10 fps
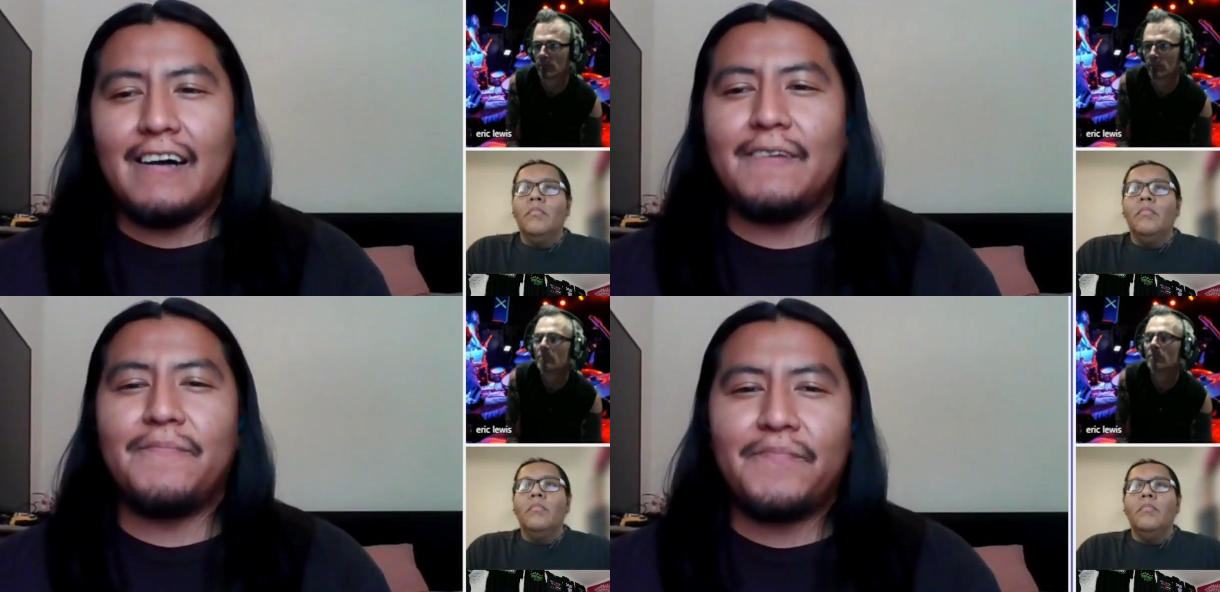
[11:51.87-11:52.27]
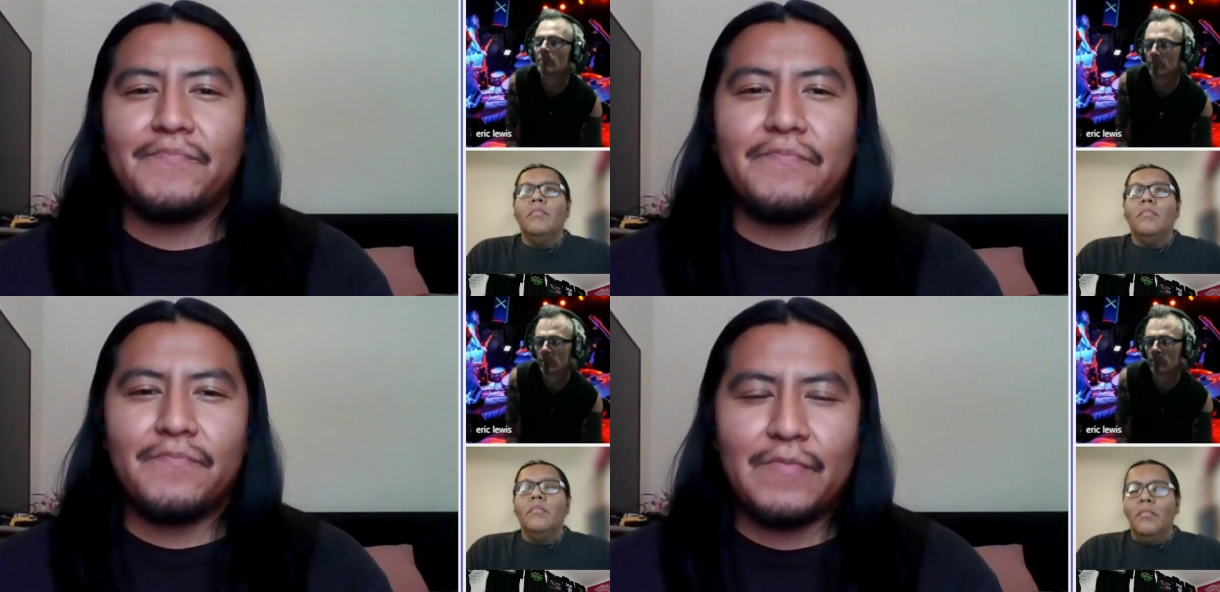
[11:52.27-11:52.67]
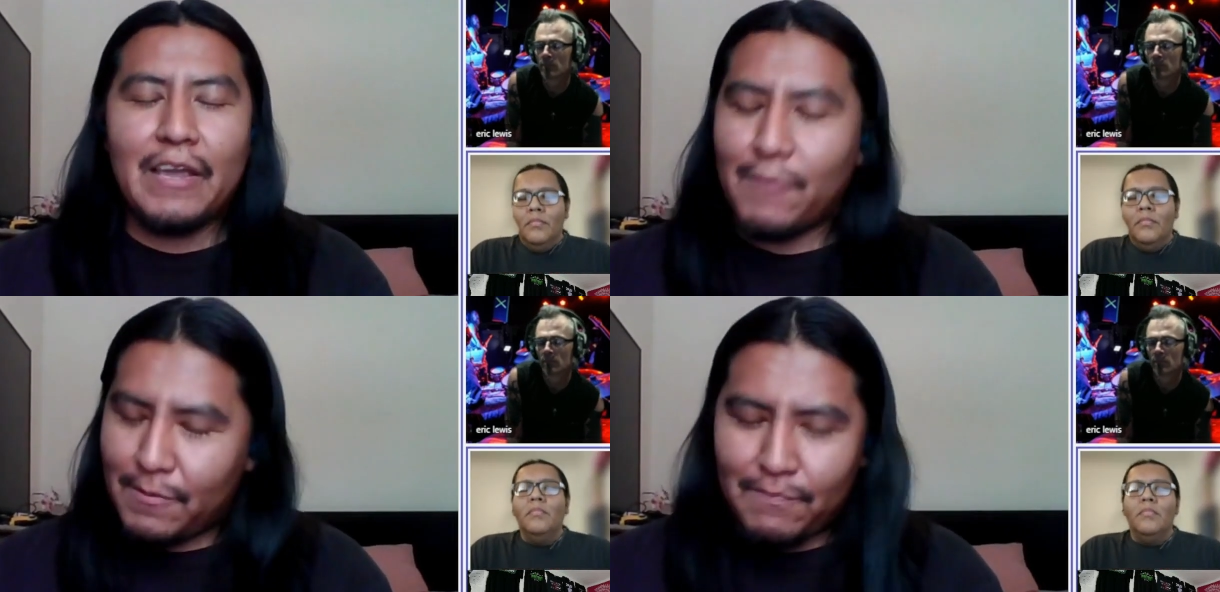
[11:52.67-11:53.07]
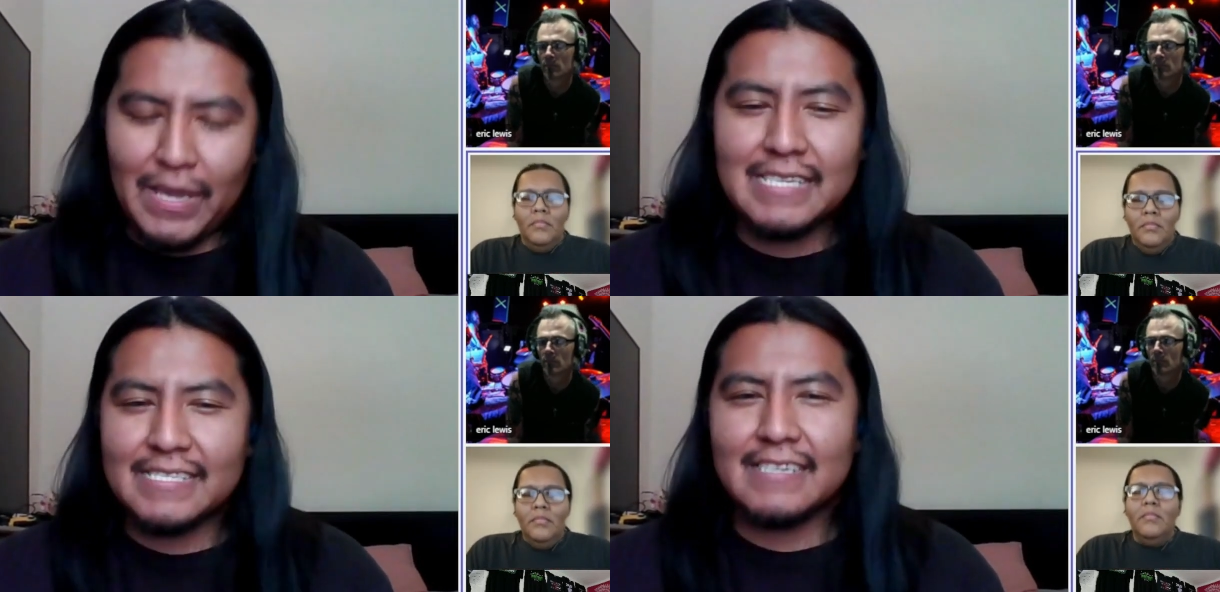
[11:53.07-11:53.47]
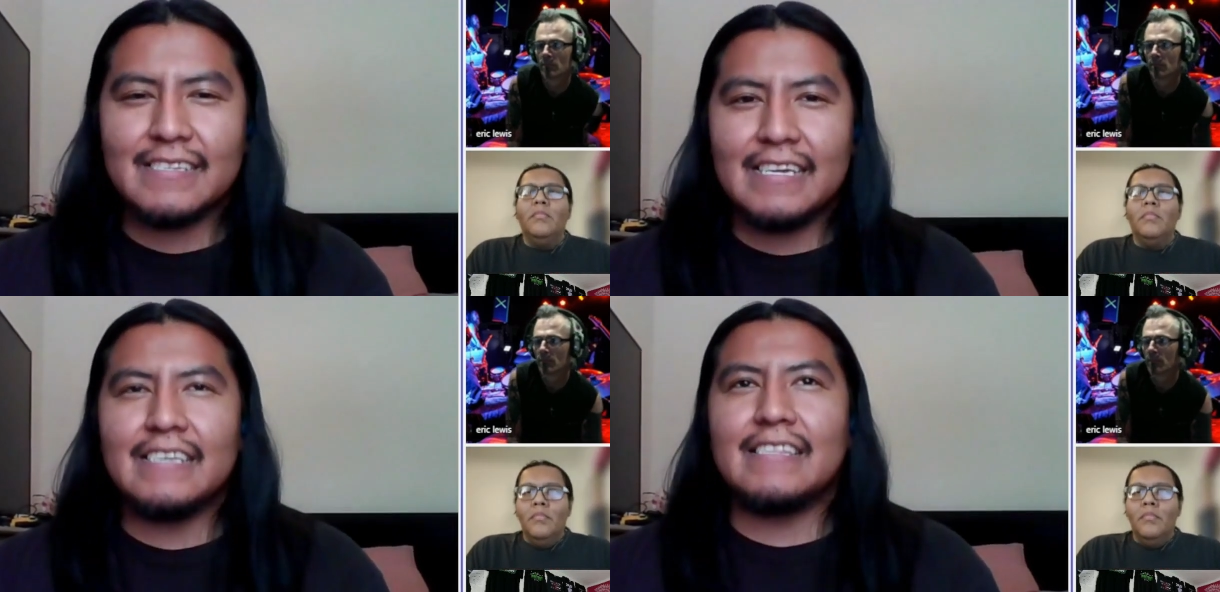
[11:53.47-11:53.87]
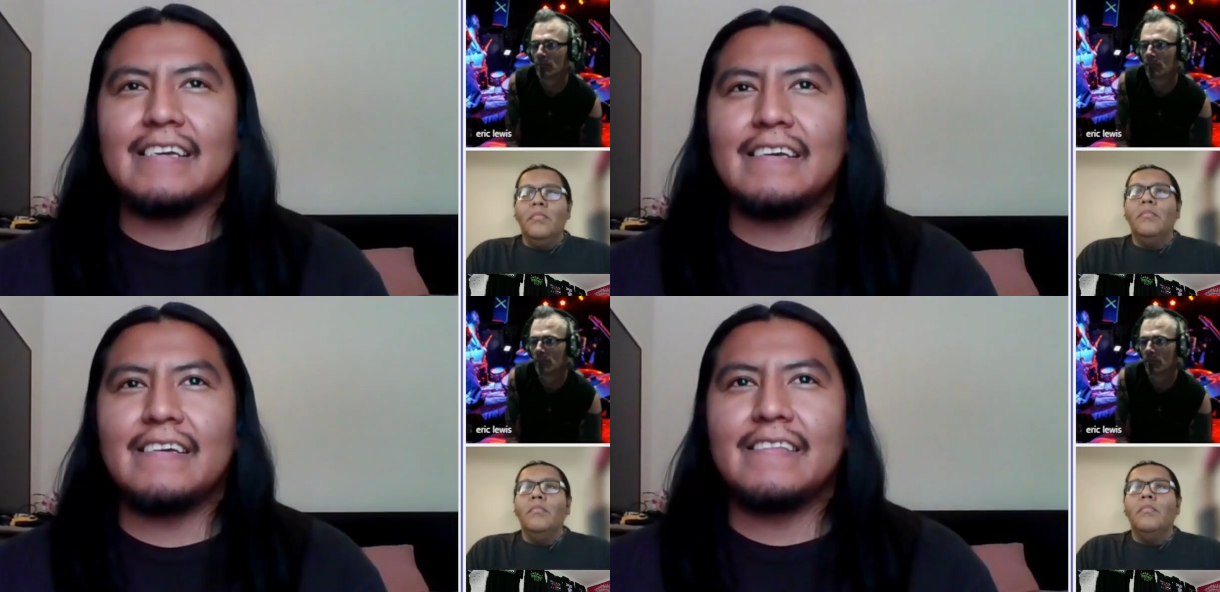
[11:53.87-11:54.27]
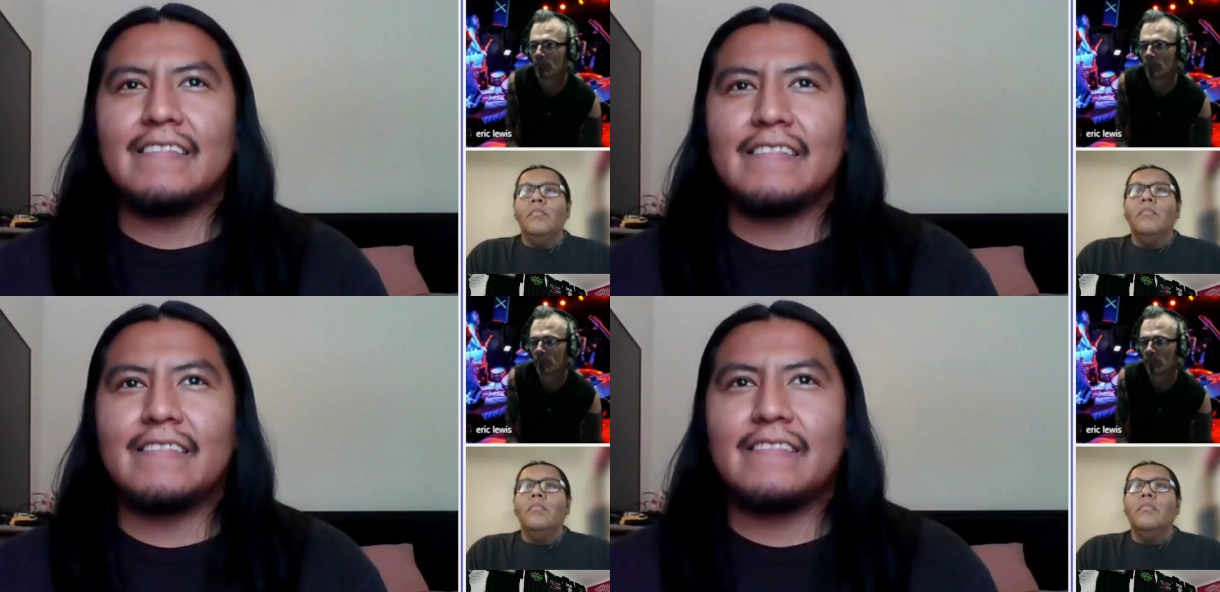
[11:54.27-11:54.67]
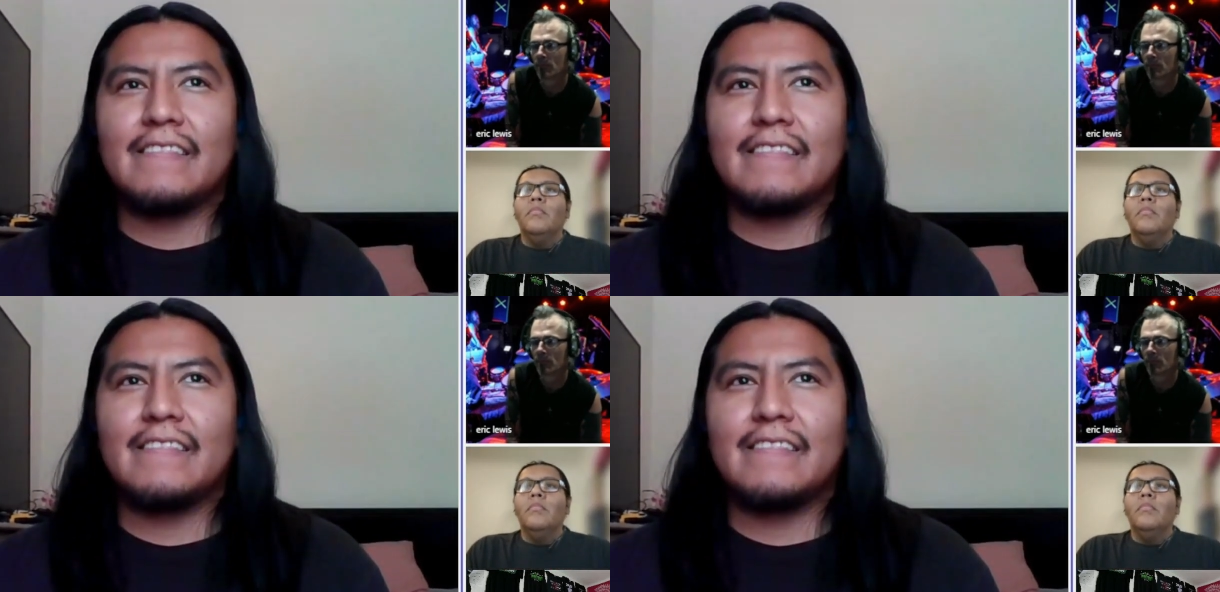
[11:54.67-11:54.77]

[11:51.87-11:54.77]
Speaker 1: Um, hmm. They were basically the